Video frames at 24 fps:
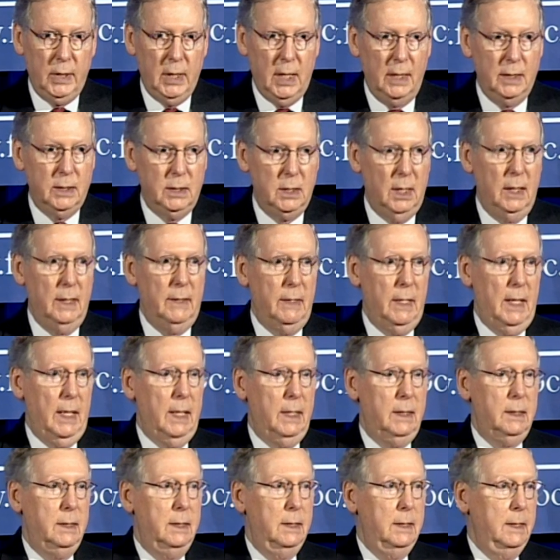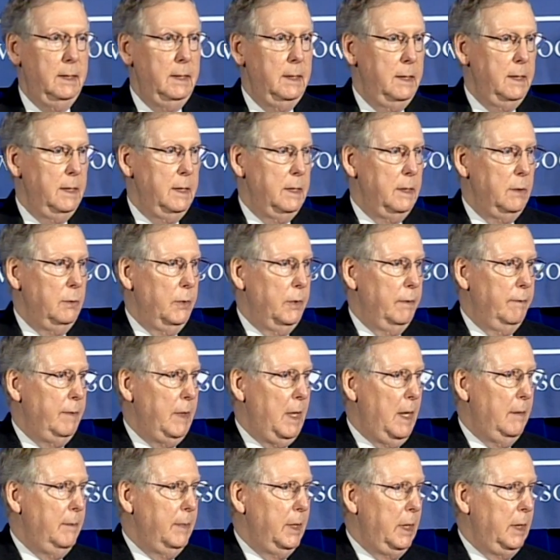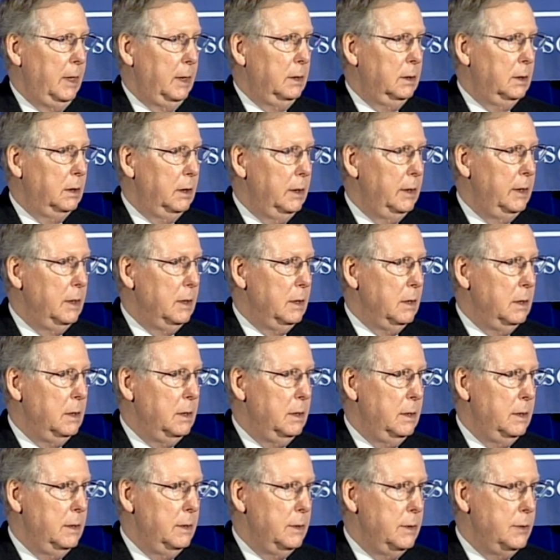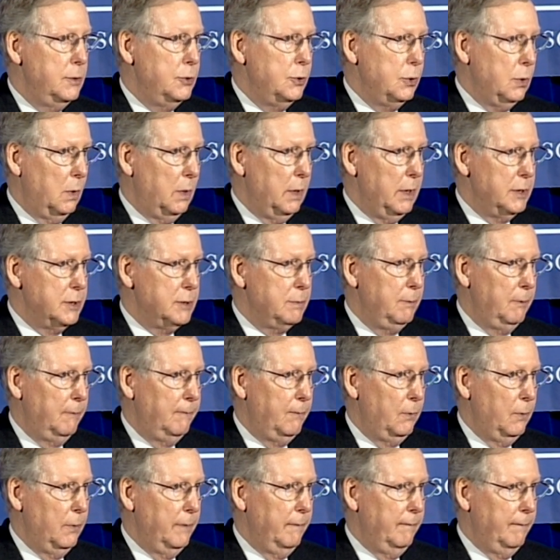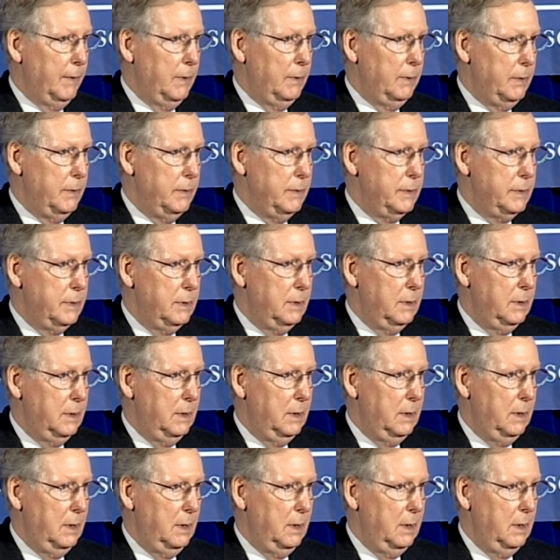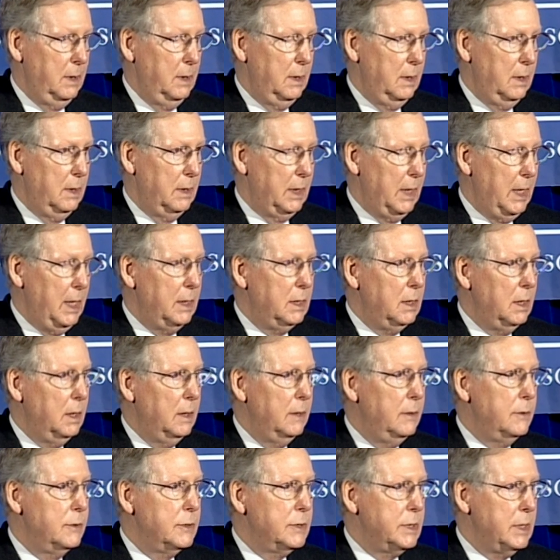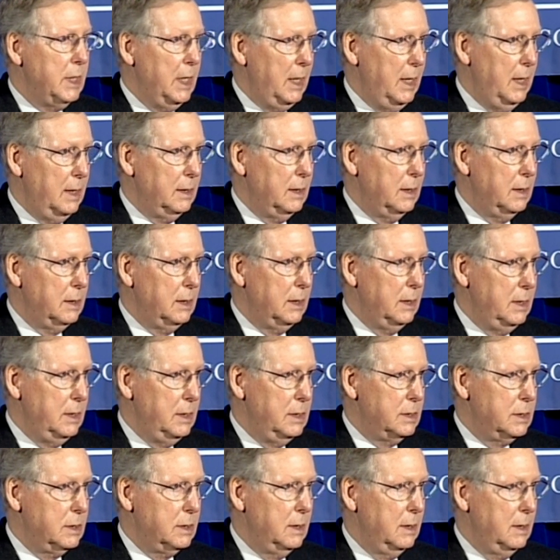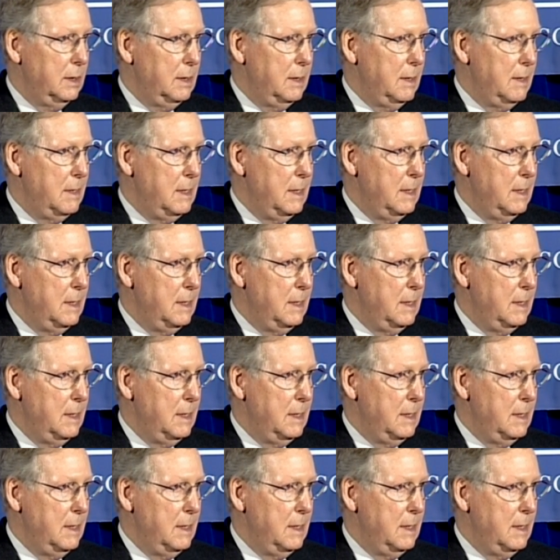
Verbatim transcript: Had we not done that, there would have not been a clear choice before the voters. They had to understand that these